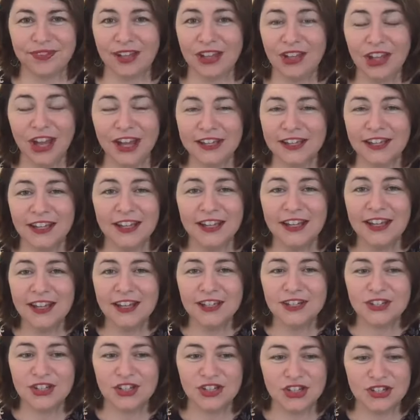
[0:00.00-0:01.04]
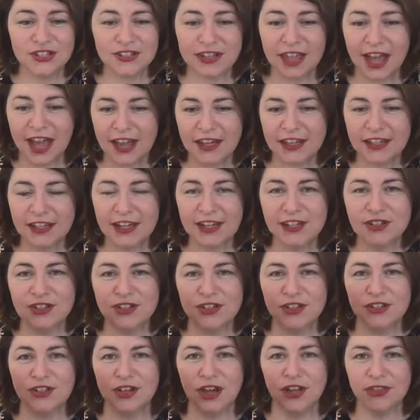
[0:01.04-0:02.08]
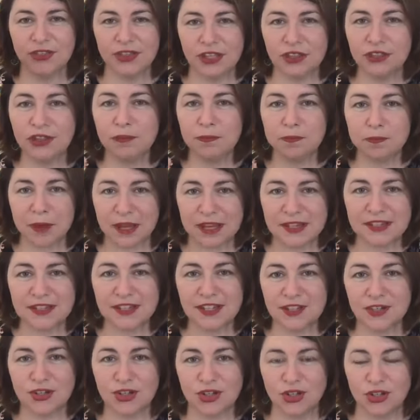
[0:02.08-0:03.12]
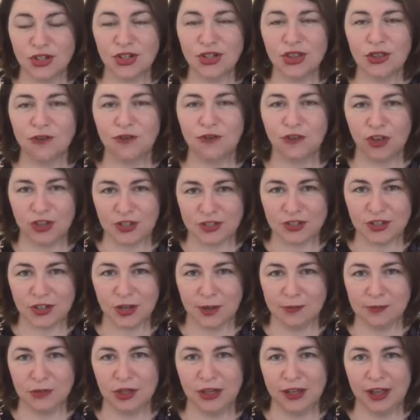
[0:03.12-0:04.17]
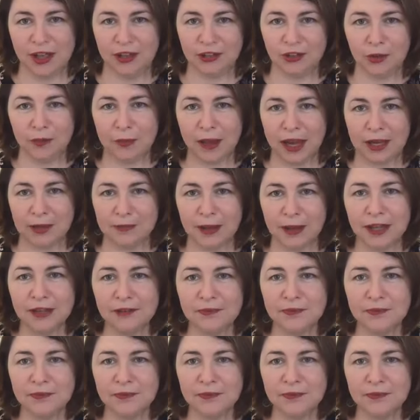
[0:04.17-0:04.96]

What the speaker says: Like, to just cut it into, I think the best thing to do the first time you cut your paper